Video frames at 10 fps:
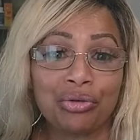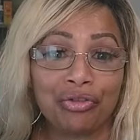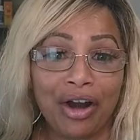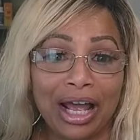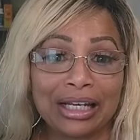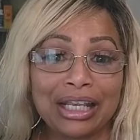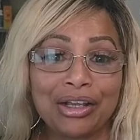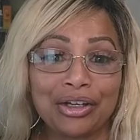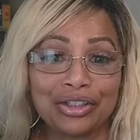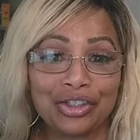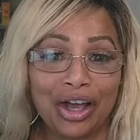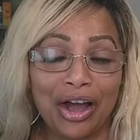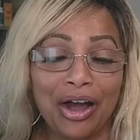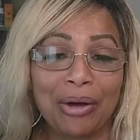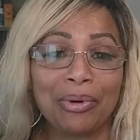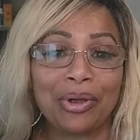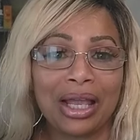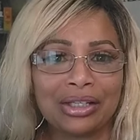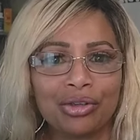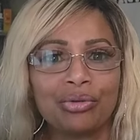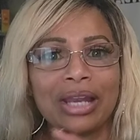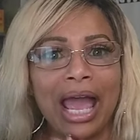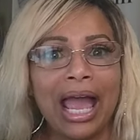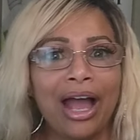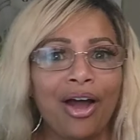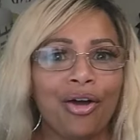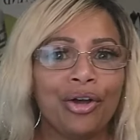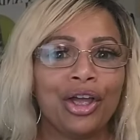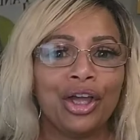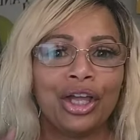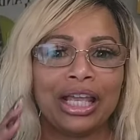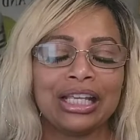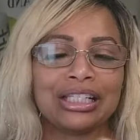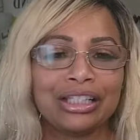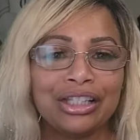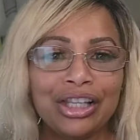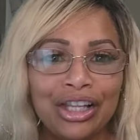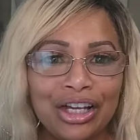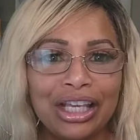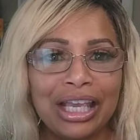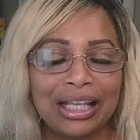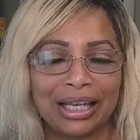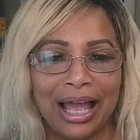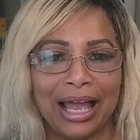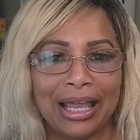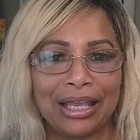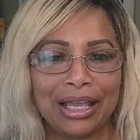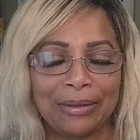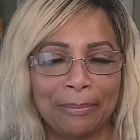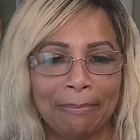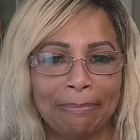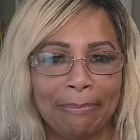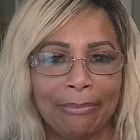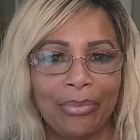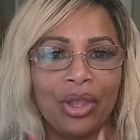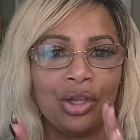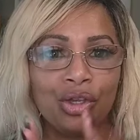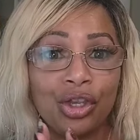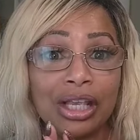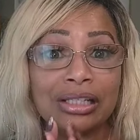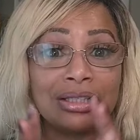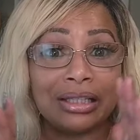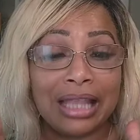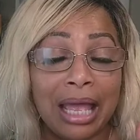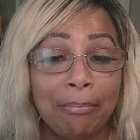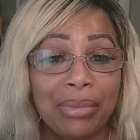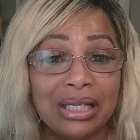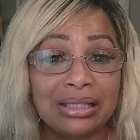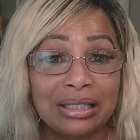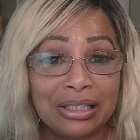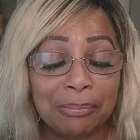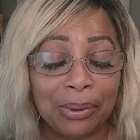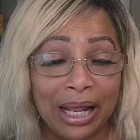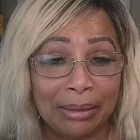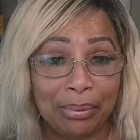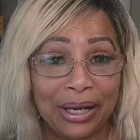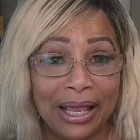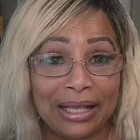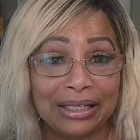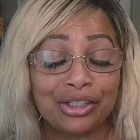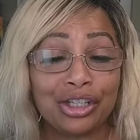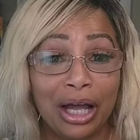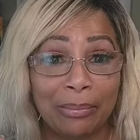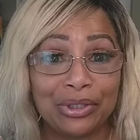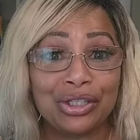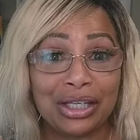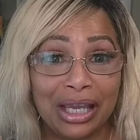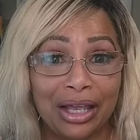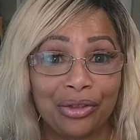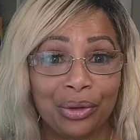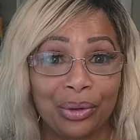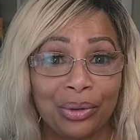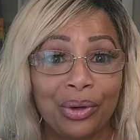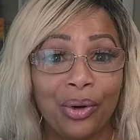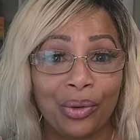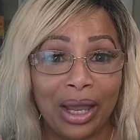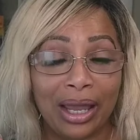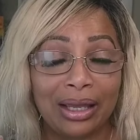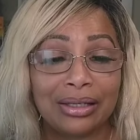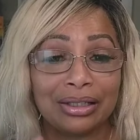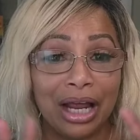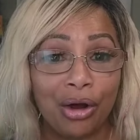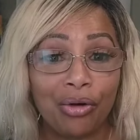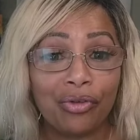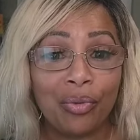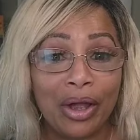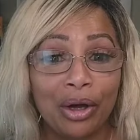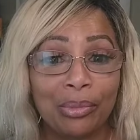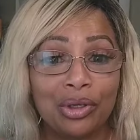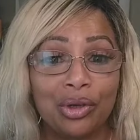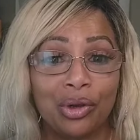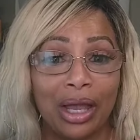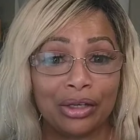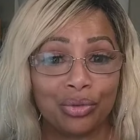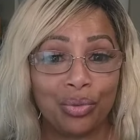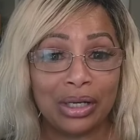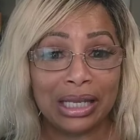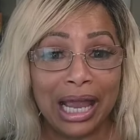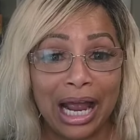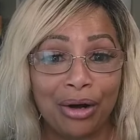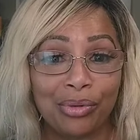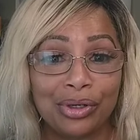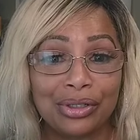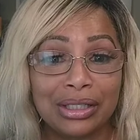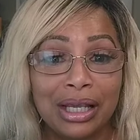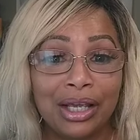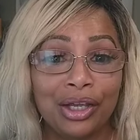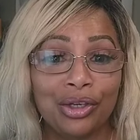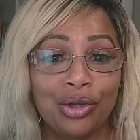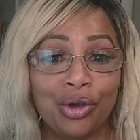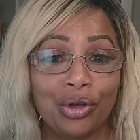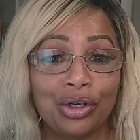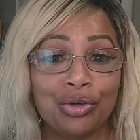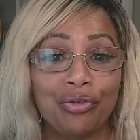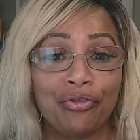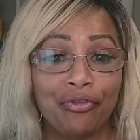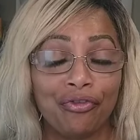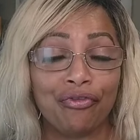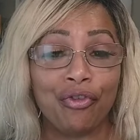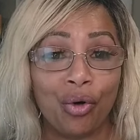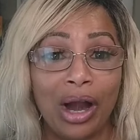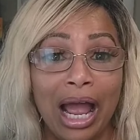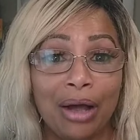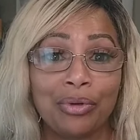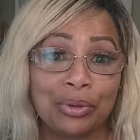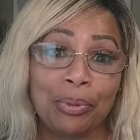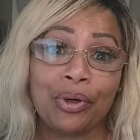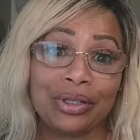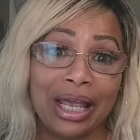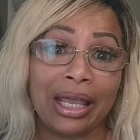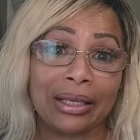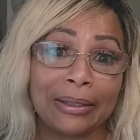Friday. Good job. Okay, so now it's looking like it's that business plan is coming together. Okay, it's not overwhelming. You got 20 hours. You're going to do four hours per day.